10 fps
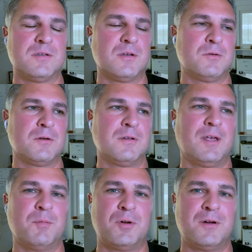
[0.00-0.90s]
So during
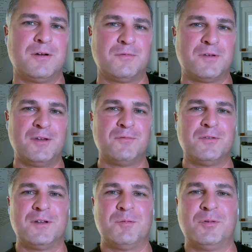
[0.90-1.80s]
that period of
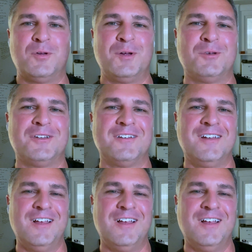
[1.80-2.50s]
gainful unemployment,